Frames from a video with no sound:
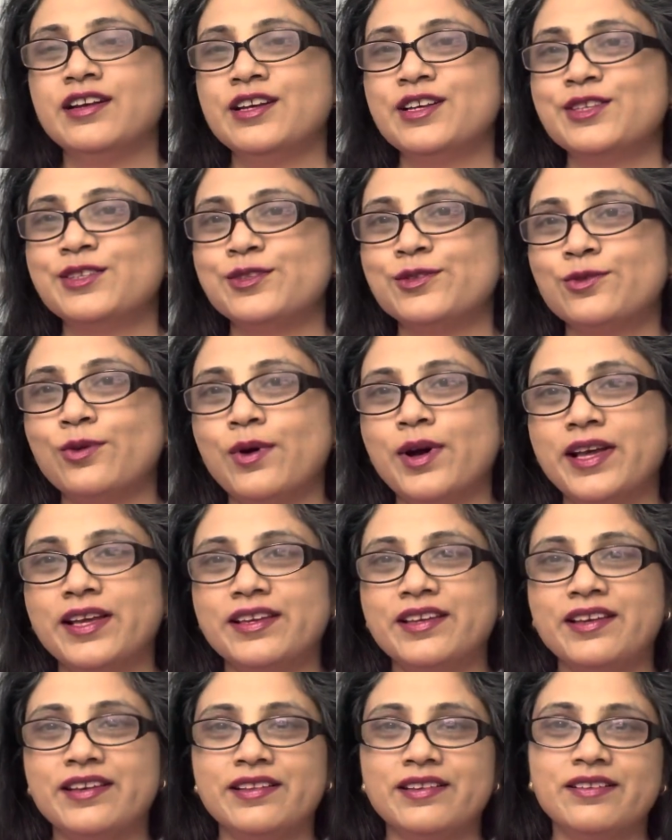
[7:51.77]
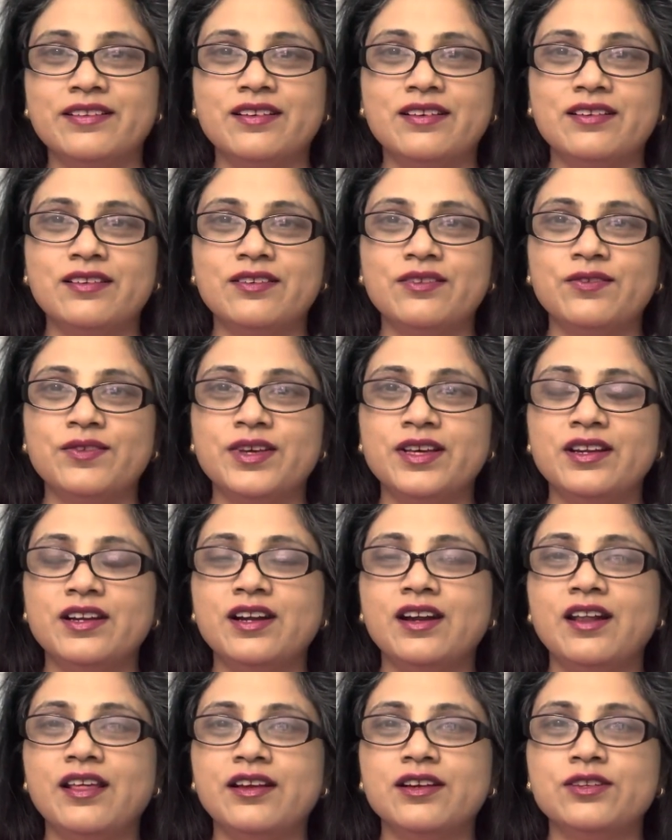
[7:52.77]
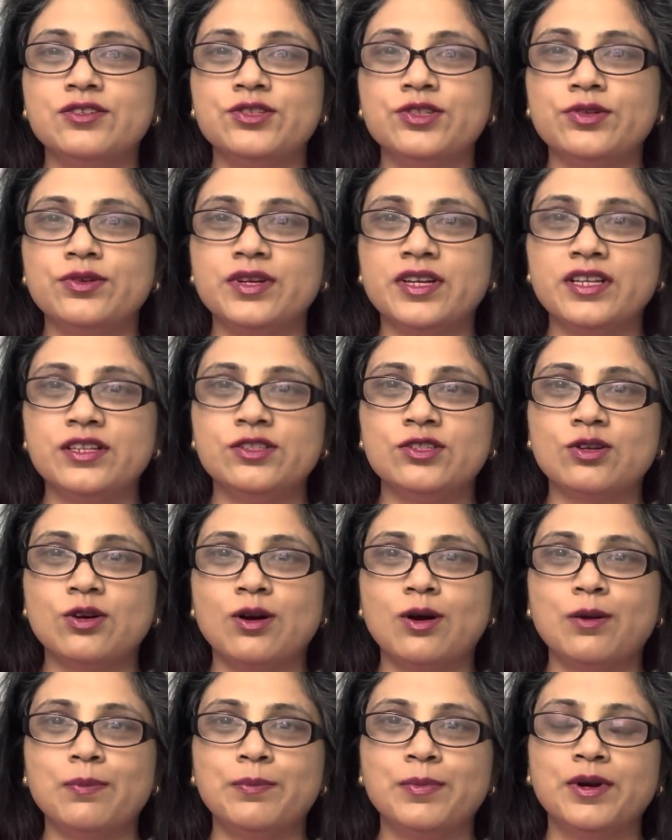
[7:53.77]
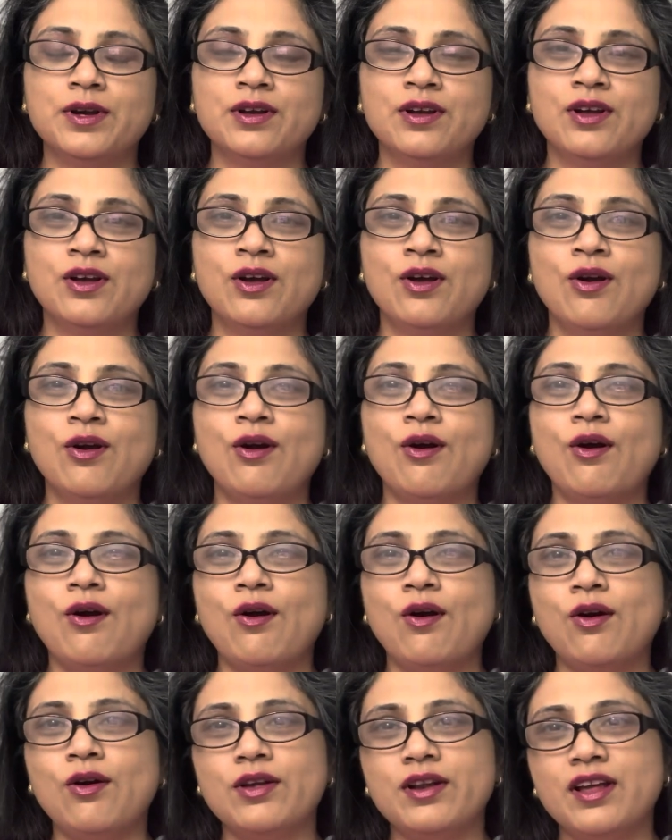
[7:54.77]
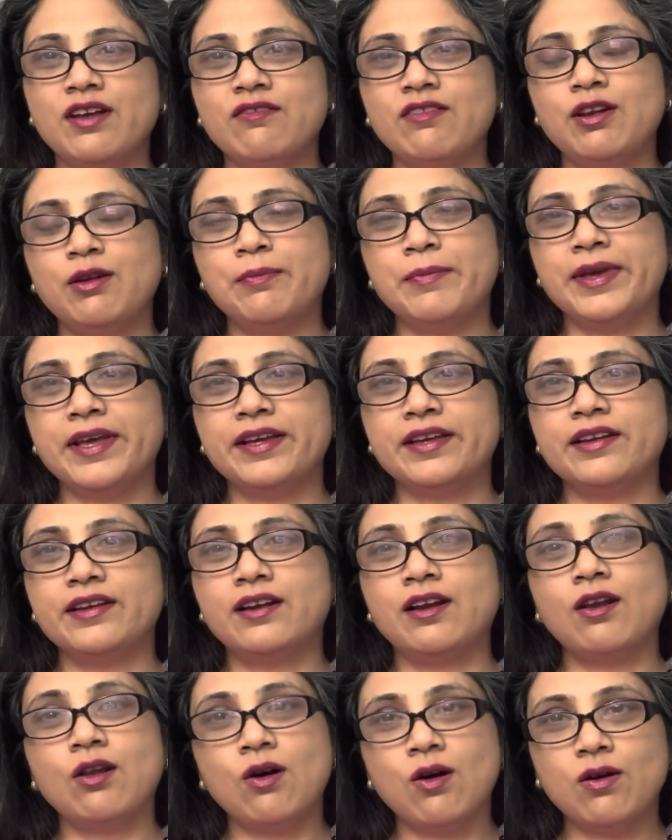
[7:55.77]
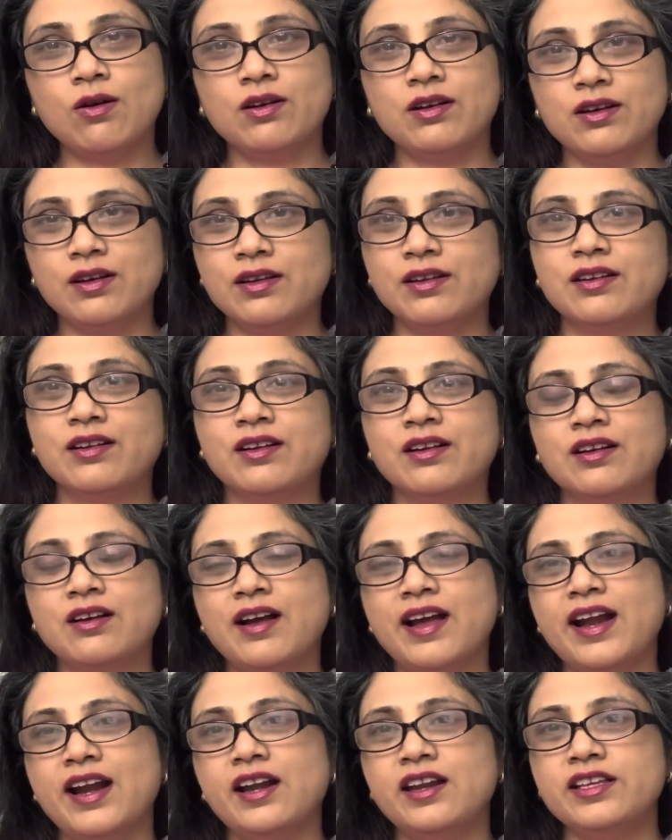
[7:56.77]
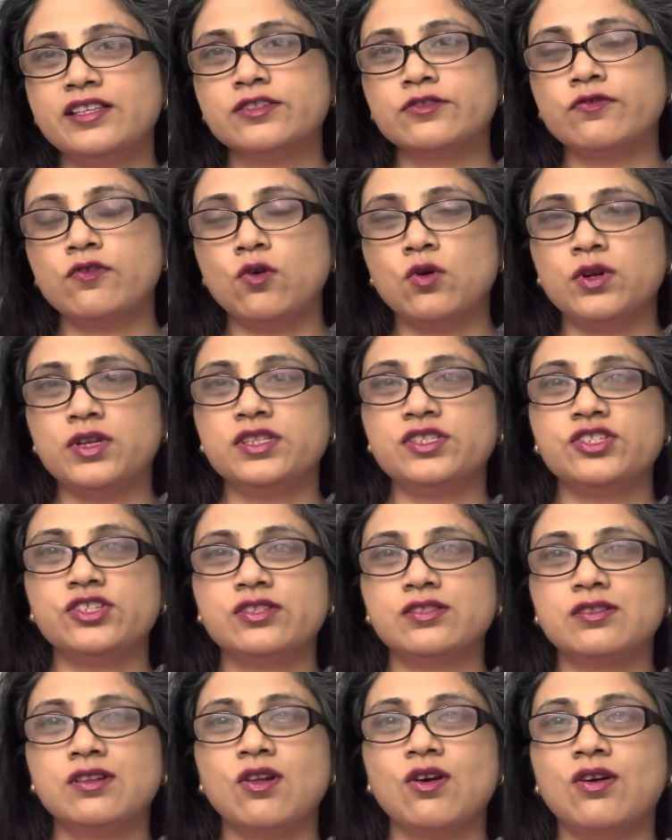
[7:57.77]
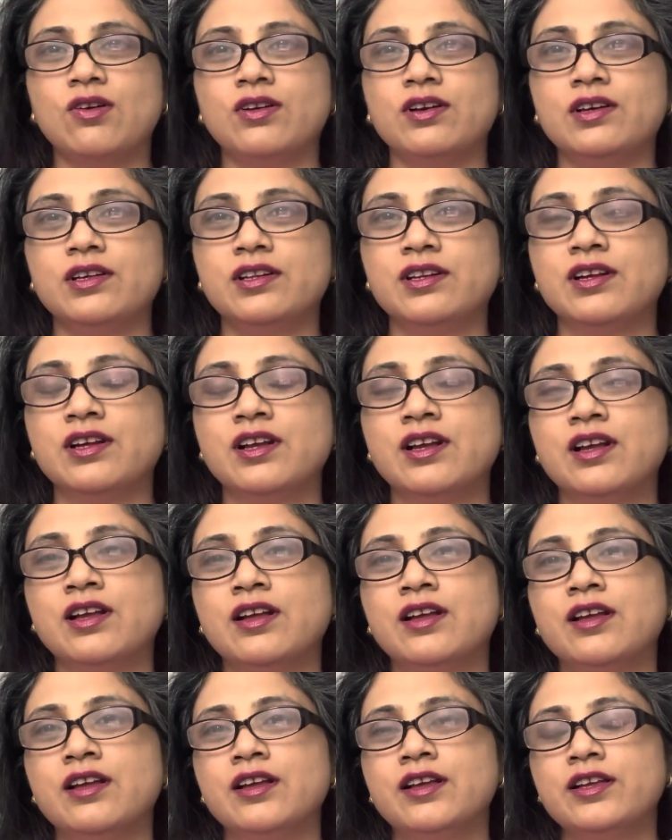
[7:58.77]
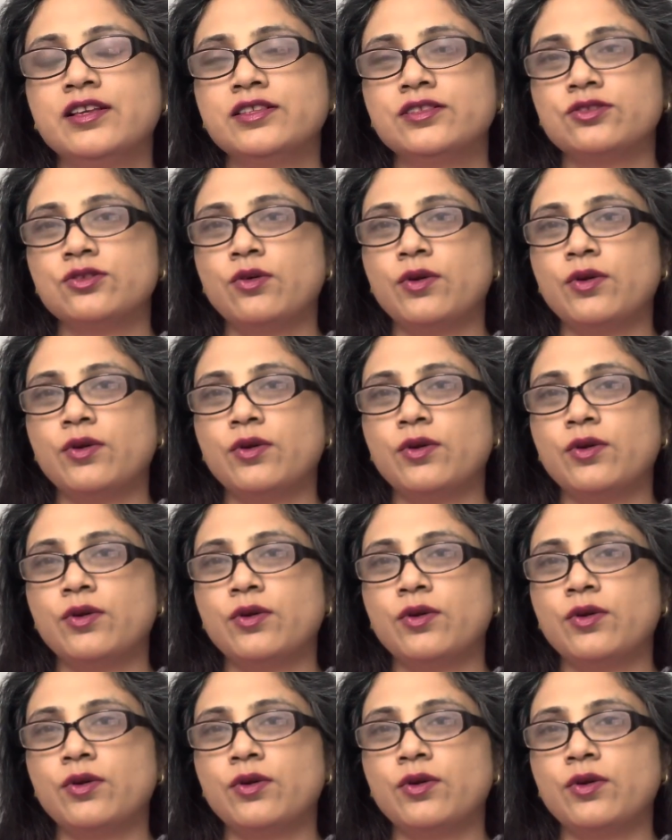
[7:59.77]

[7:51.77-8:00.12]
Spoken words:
so I can wear it like a tunic top, or I will make it longer, at least 4 inches longer, so